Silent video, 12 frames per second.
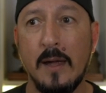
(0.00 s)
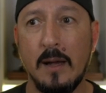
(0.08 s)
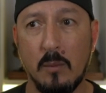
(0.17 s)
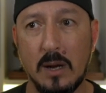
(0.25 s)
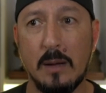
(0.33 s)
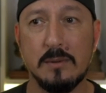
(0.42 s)

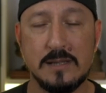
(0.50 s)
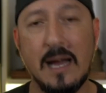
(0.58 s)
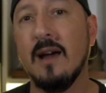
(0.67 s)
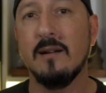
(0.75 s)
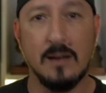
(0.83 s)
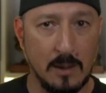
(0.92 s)
And while I was
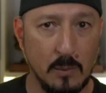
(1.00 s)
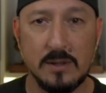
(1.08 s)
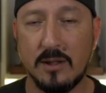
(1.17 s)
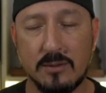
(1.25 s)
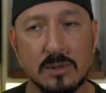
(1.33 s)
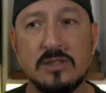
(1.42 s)
out, I went to
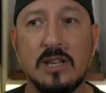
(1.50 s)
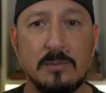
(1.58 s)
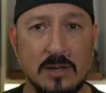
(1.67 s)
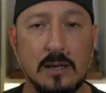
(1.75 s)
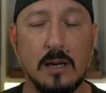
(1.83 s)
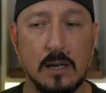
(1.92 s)
Three Ships
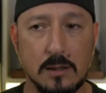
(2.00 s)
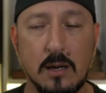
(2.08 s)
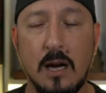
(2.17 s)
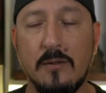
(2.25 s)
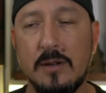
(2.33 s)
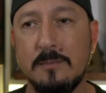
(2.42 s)
and I got
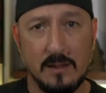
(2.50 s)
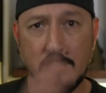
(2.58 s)
coffee.